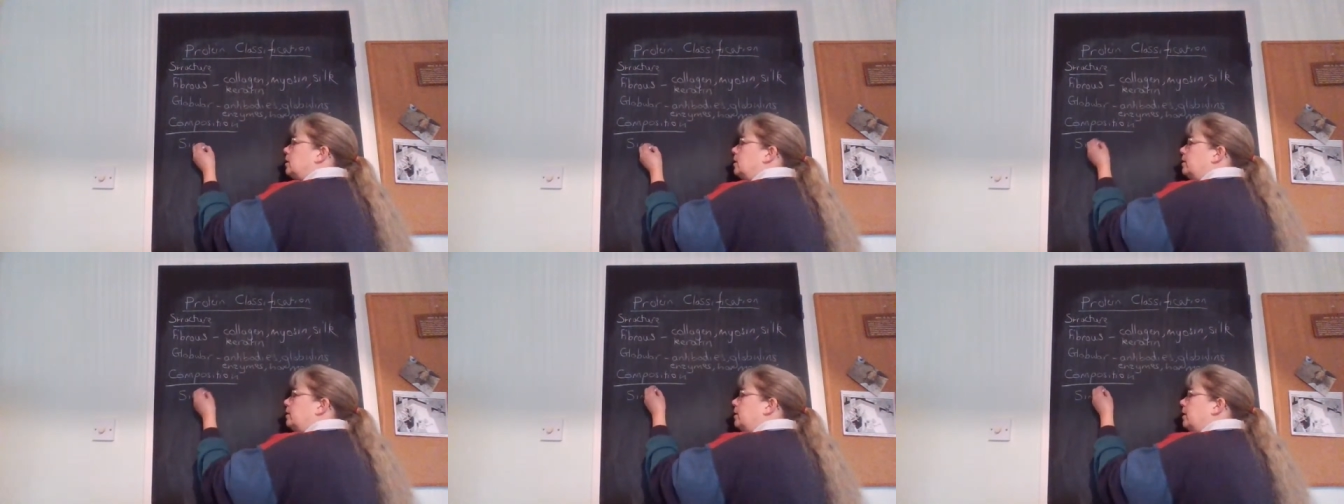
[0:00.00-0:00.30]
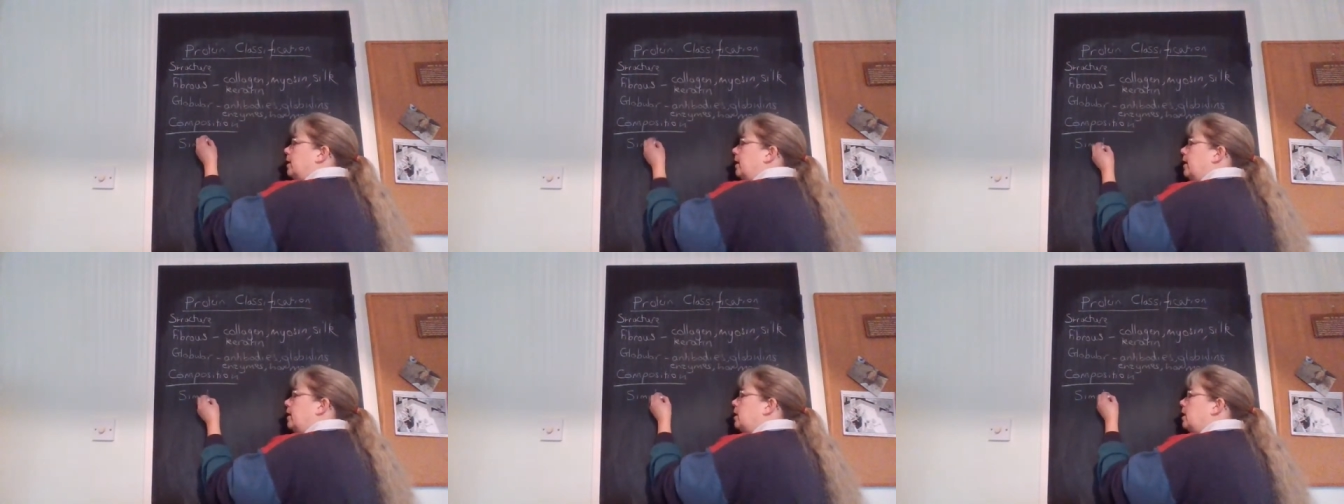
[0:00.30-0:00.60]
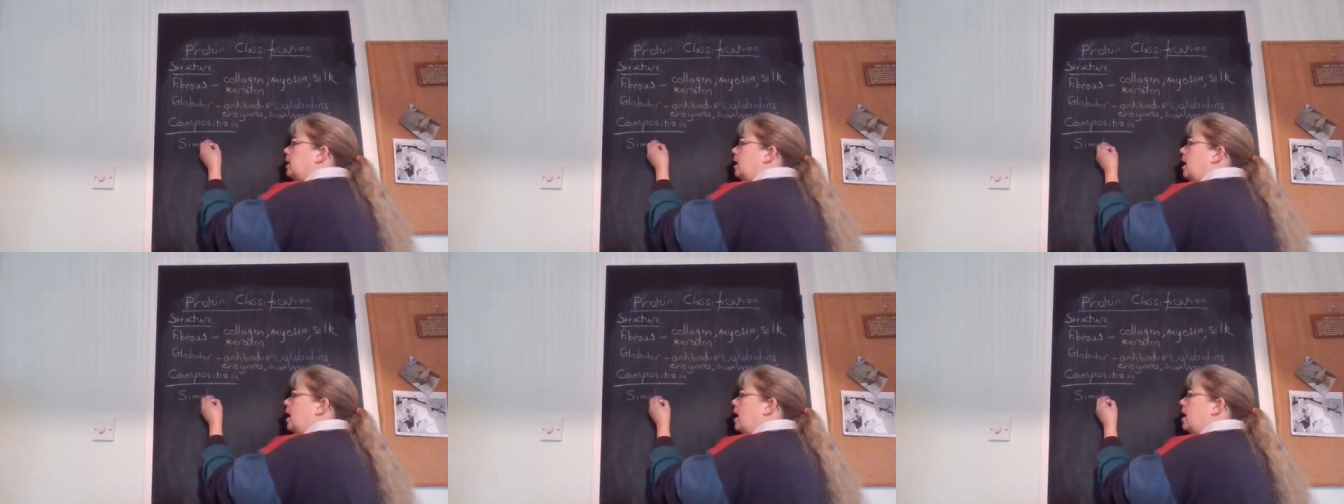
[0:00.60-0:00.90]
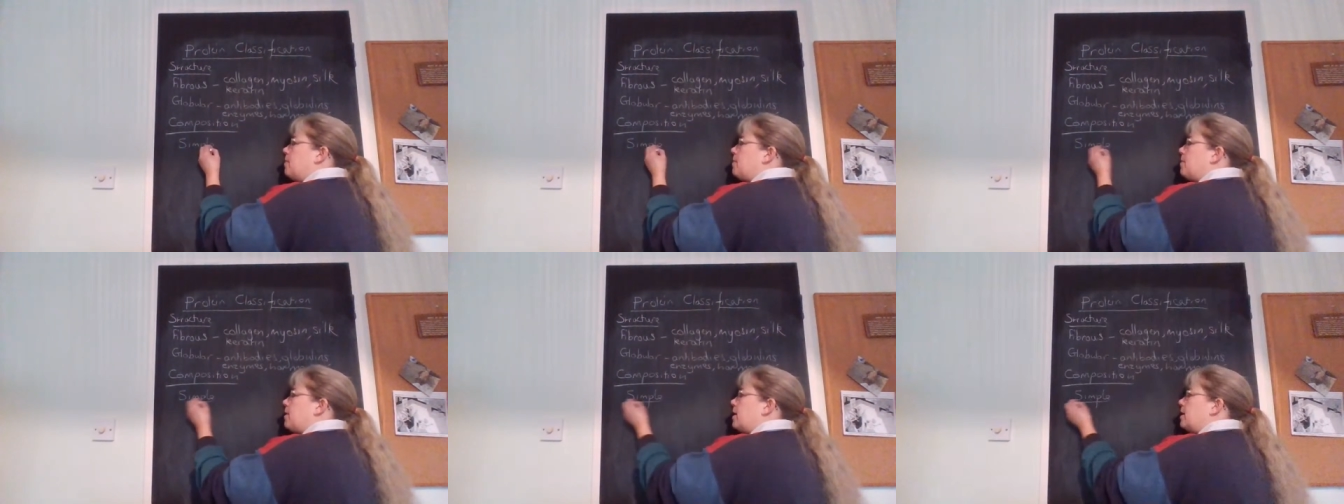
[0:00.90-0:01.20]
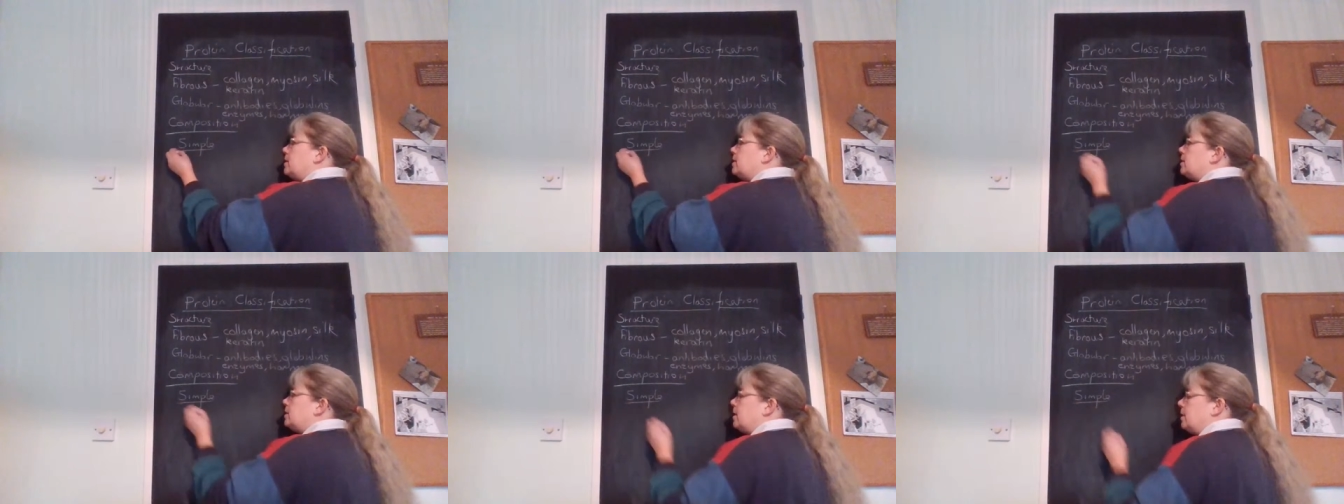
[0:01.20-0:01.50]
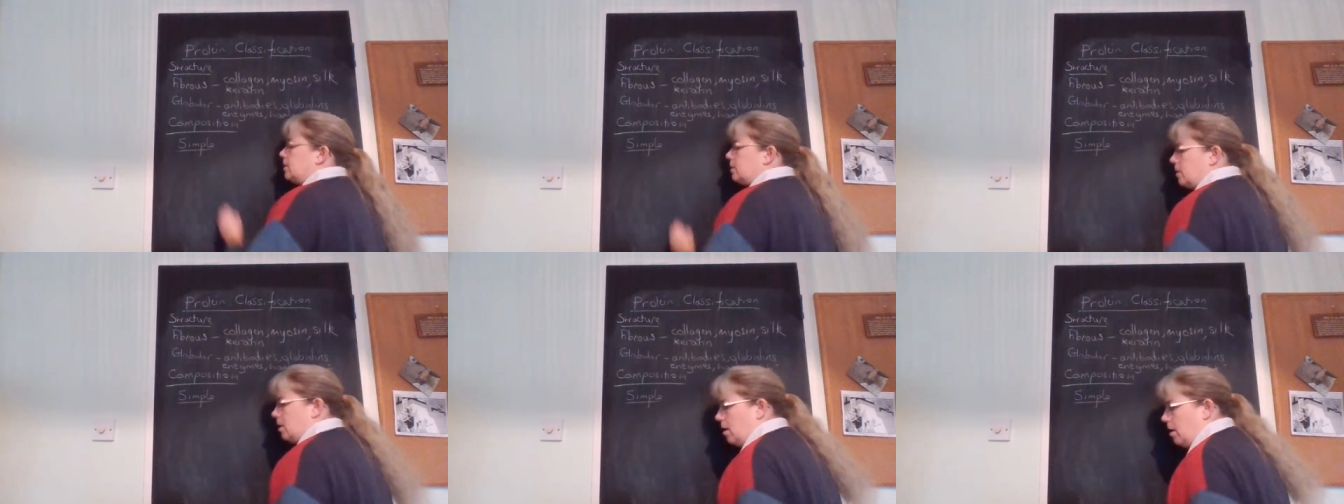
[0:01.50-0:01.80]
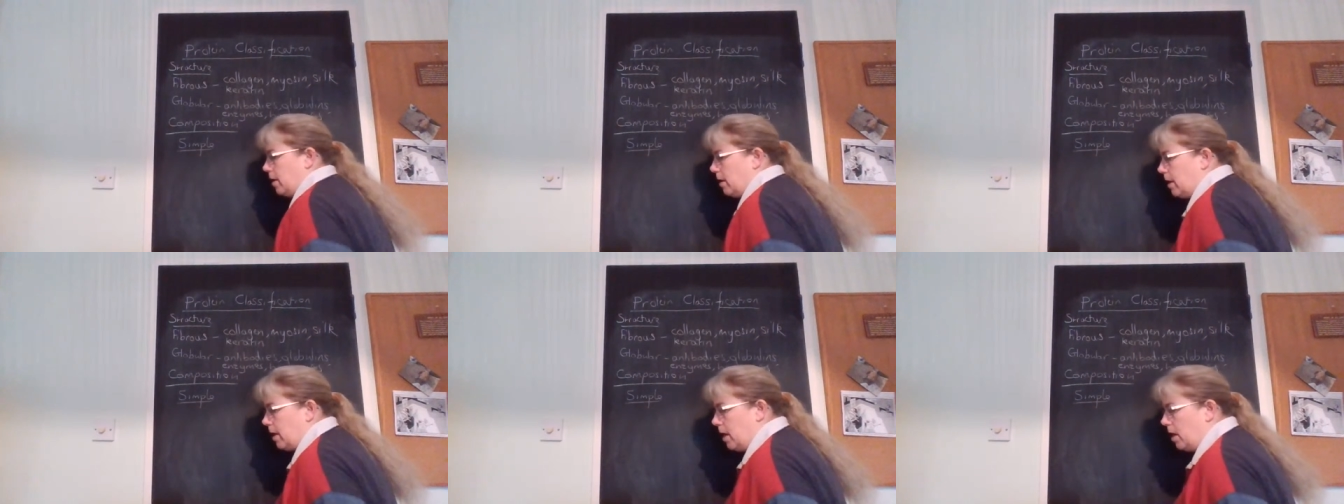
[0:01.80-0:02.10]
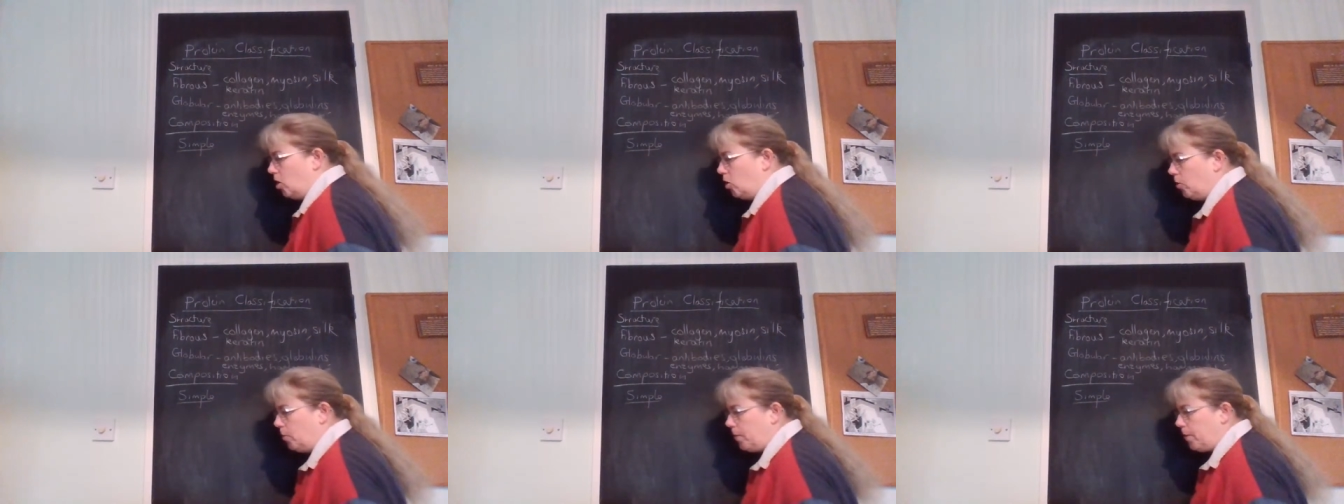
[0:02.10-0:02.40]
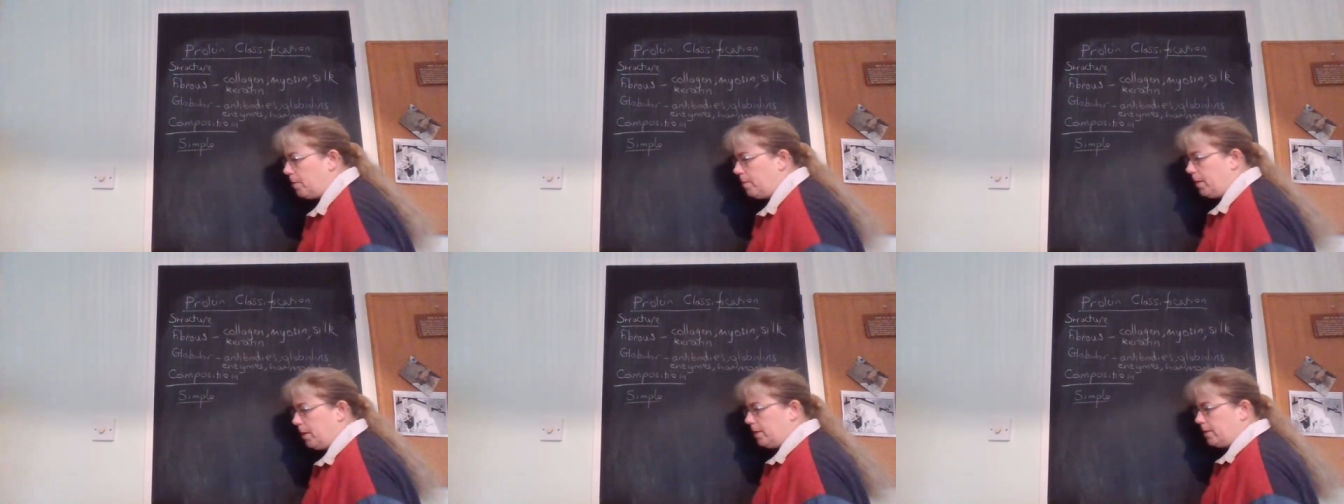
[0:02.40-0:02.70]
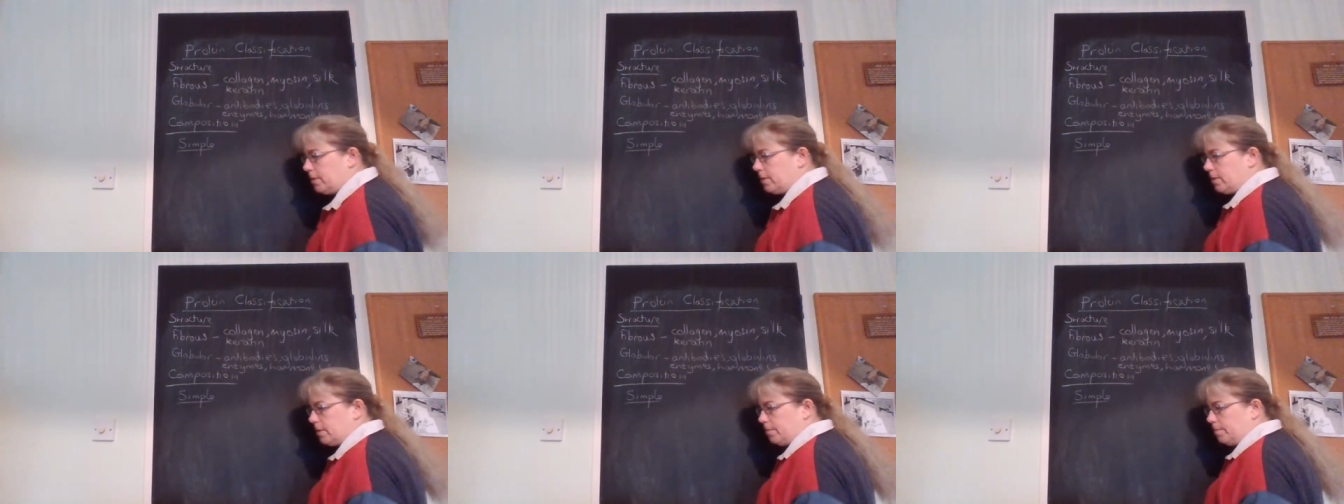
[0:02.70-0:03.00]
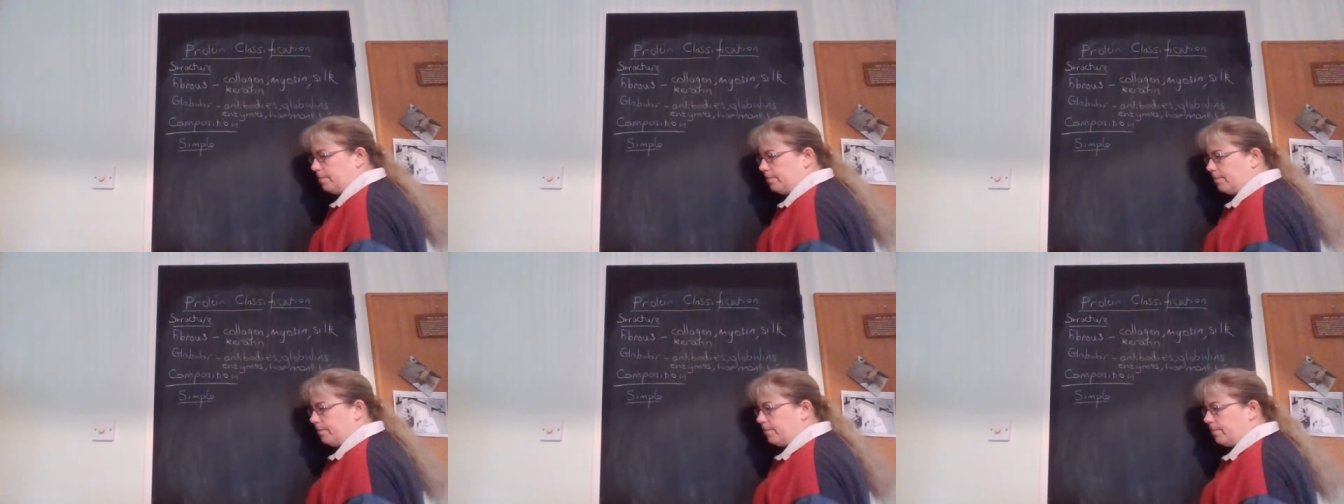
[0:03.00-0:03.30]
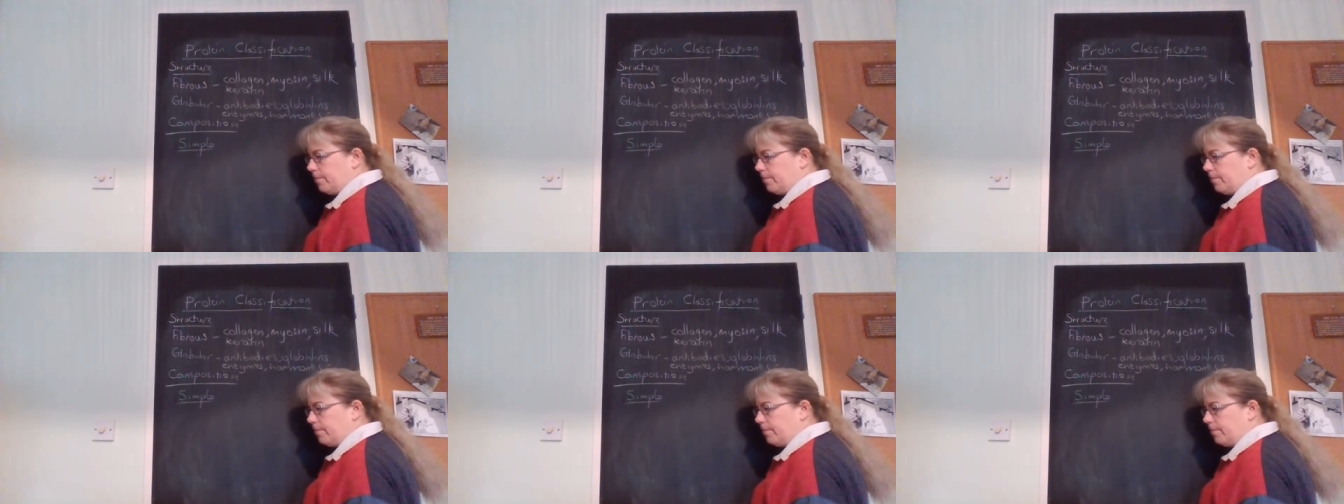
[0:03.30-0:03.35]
Okay, and that's things like albumins,